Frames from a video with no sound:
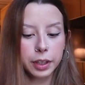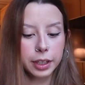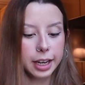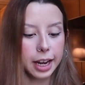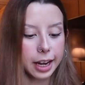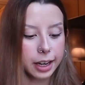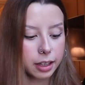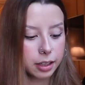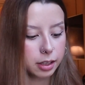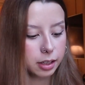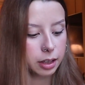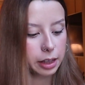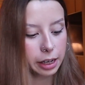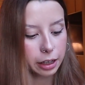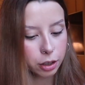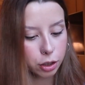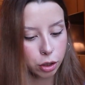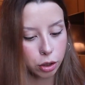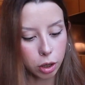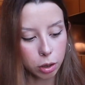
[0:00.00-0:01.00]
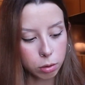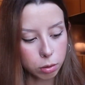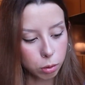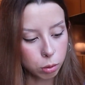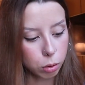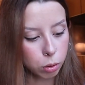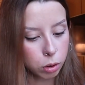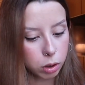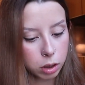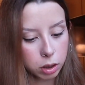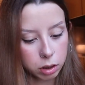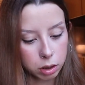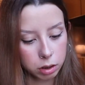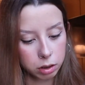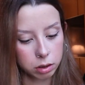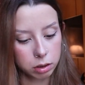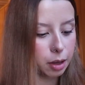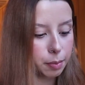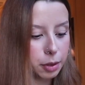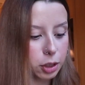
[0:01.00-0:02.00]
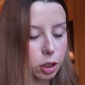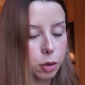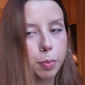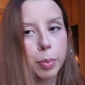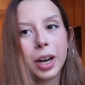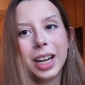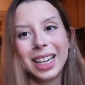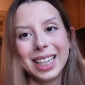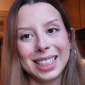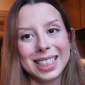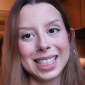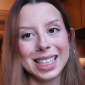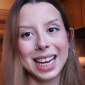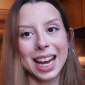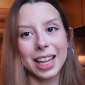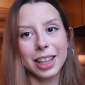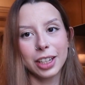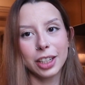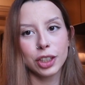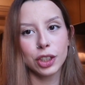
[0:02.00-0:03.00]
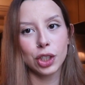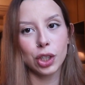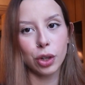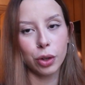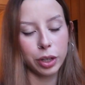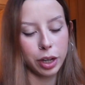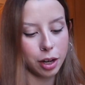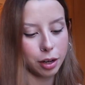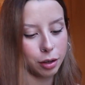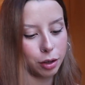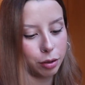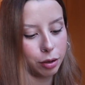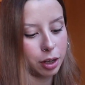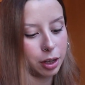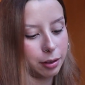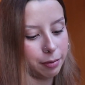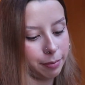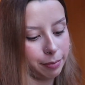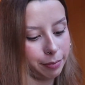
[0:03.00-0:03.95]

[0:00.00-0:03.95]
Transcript: for decks. They're so cool. Let me just put it together and show y'all. Hold on.